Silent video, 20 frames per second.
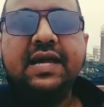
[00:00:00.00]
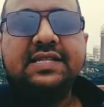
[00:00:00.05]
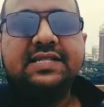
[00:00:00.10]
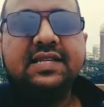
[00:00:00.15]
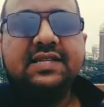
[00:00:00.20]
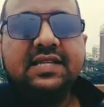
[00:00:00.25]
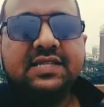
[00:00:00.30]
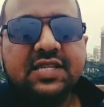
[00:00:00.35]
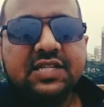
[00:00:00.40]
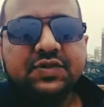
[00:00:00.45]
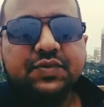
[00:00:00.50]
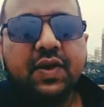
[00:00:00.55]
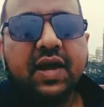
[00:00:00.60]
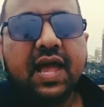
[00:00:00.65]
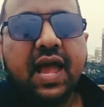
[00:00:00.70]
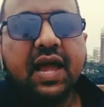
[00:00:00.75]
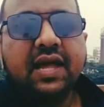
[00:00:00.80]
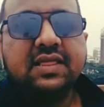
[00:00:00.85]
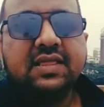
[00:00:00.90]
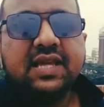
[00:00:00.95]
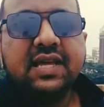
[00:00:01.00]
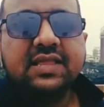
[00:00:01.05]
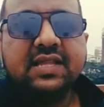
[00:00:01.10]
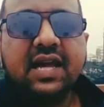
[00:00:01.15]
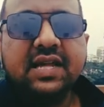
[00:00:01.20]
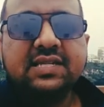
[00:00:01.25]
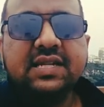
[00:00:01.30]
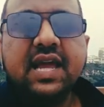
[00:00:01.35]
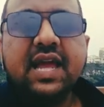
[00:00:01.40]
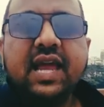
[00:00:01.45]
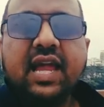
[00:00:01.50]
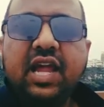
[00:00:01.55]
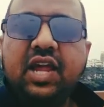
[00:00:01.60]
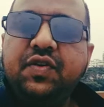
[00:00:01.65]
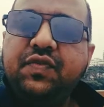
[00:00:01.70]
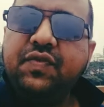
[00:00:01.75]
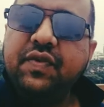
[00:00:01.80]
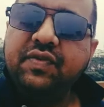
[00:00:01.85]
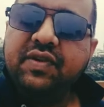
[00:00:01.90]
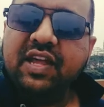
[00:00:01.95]
So this is why I think that
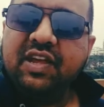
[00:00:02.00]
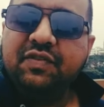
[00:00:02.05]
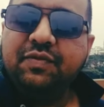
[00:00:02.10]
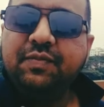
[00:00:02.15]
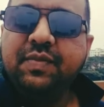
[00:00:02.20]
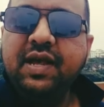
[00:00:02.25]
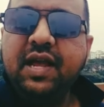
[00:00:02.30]
if you give